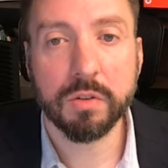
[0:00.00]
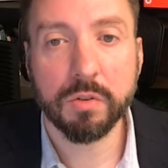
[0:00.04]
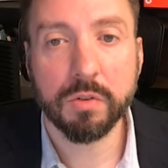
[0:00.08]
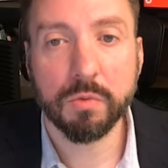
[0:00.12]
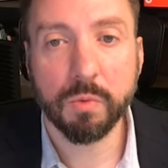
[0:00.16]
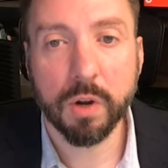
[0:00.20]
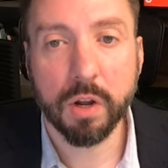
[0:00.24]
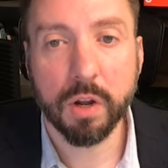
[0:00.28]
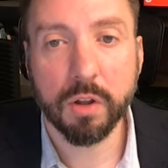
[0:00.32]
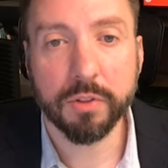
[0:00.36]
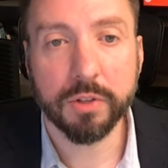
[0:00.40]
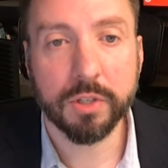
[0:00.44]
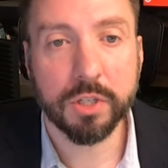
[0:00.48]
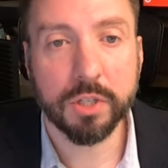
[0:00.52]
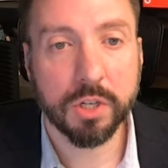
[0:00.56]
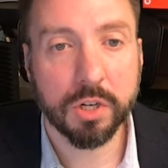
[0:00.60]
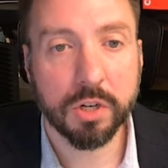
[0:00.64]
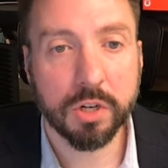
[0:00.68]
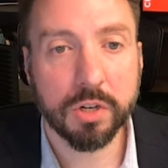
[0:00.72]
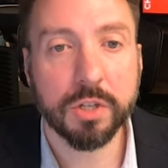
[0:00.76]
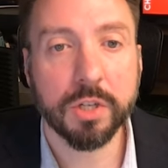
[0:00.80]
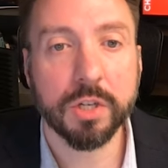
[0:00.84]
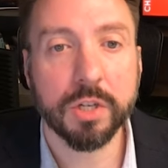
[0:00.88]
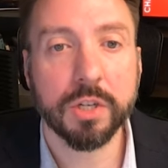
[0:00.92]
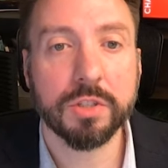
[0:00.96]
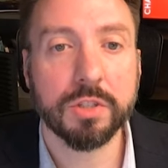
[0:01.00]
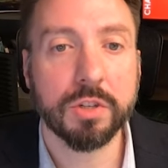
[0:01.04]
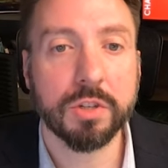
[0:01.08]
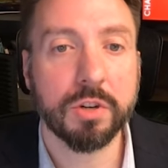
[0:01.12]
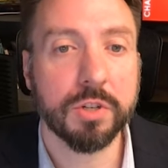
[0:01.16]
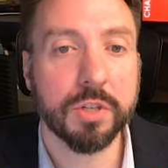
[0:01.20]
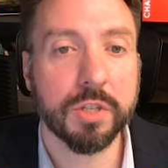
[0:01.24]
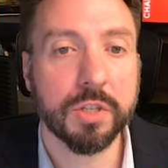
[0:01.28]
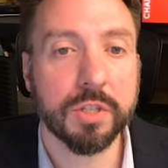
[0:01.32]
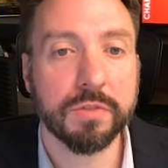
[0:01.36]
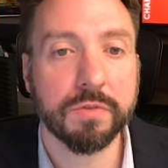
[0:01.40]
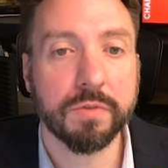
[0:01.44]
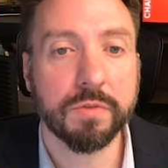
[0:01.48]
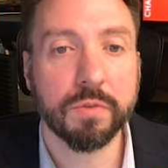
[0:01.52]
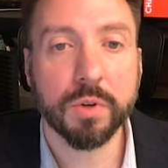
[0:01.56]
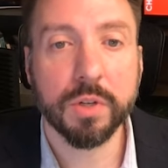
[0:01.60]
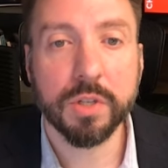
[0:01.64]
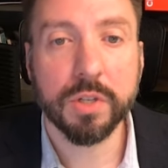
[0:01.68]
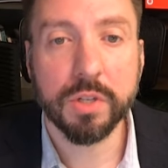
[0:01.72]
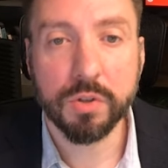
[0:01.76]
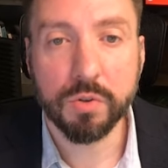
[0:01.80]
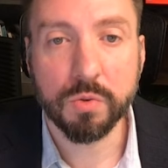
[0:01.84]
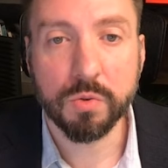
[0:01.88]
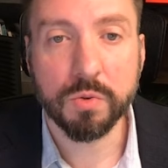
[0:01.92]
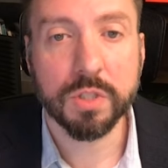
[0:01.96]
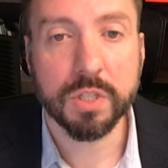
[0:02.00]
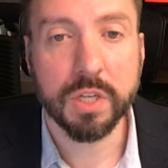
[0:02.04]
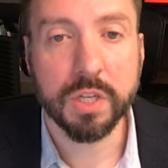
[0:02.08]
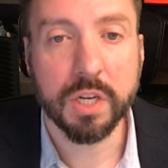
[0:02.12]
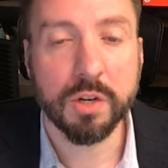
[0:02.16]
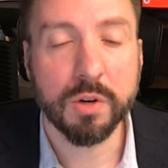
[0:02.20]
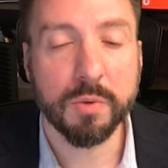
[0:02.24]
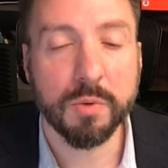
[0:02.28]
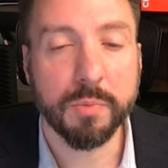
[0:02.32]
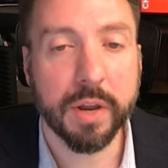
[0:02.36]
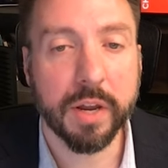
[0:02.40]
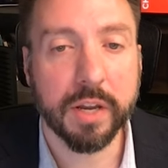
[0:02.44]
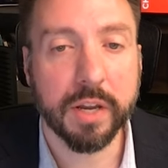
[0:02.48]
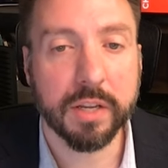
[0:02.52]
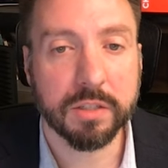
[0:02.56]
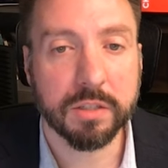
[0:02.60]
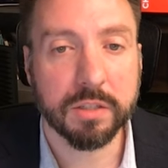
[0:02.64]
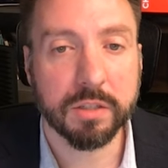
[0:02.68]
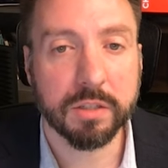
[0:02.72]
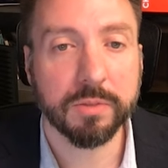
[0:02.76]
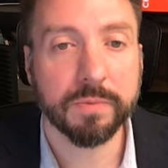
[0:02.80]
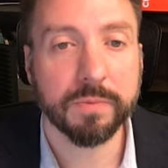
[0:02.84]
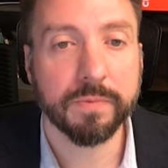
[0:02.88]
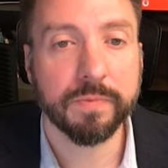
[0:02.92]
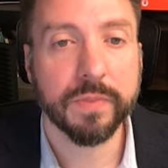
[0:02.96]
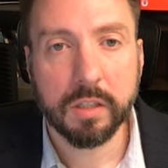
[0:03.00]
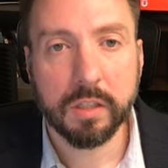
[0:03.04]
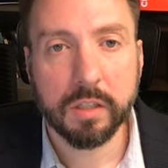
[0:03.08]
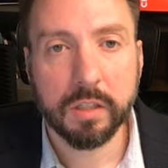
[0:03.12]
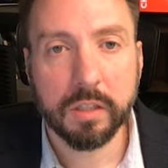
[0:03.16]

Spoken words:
while the church searches for a new senior pastor.